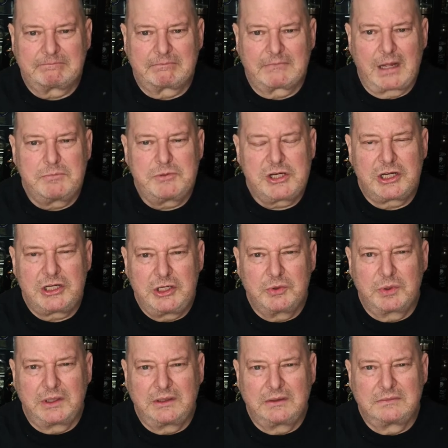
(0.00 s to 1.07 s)
I'm
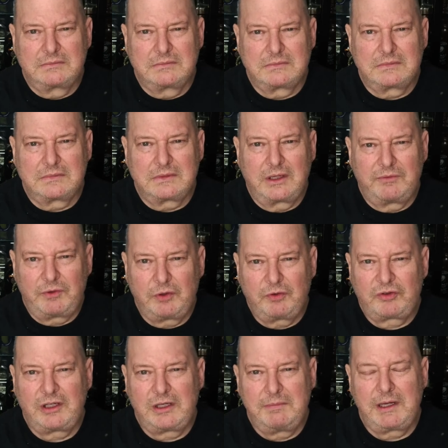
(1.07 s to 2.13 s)
genuine. If you
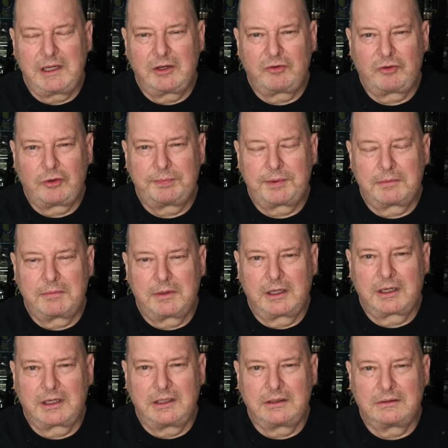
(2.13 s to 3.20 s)
see me in a
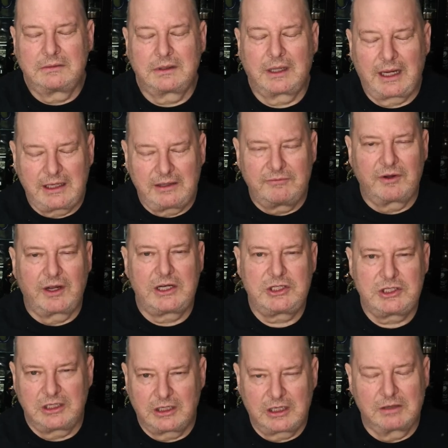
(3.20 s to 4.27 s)
supermarket, I invite
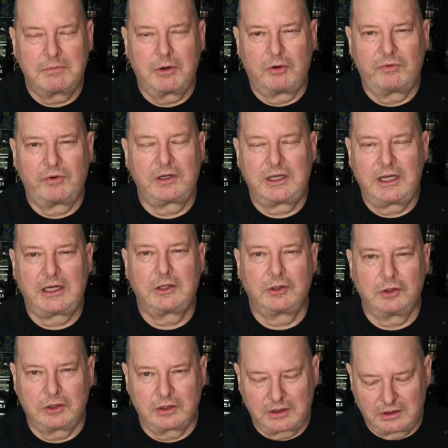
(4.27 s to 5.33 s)
you to come over and take a
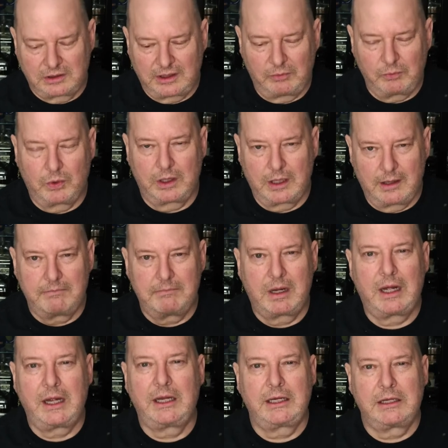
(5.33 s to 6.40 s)
look at what I'm
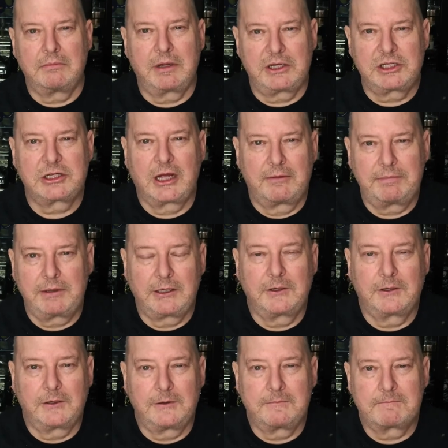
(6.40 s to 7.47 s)
buying in my shopping
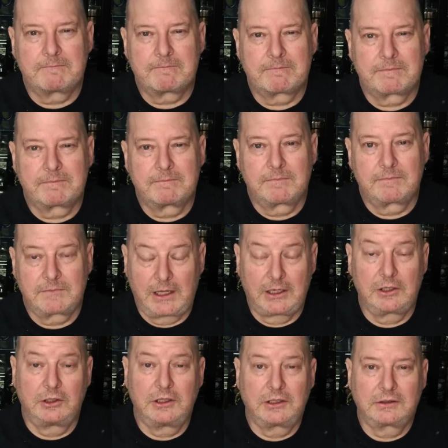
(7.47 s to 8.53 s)
cart. Take a
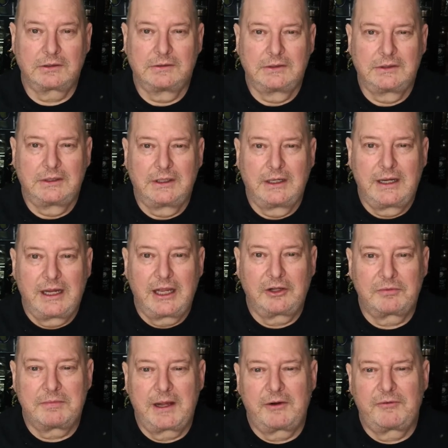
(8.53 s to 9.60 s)
look. As a
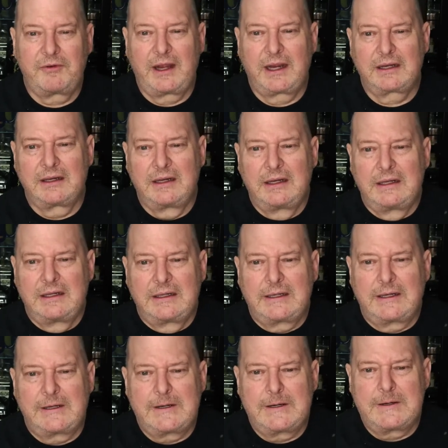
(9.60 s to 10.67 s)
matter of fact,
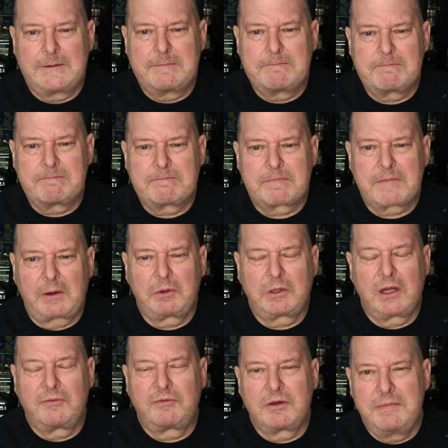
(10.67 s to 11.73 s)
um, I would
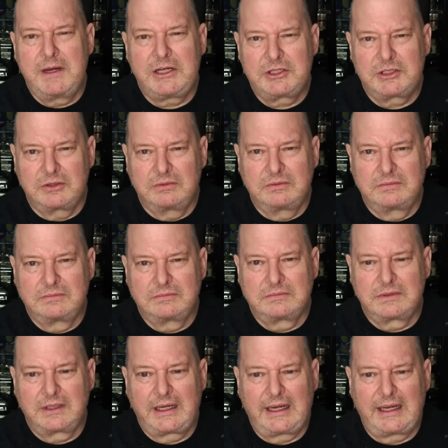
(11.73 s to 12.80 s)
love to meet you.
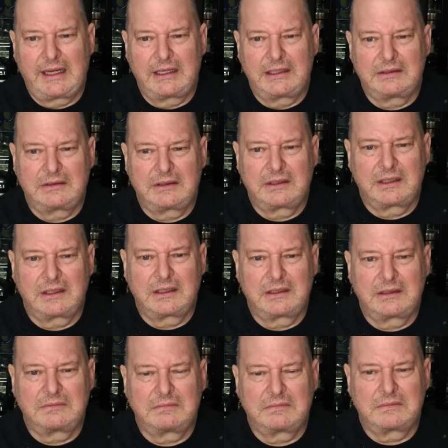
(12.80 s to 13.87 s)
And uh,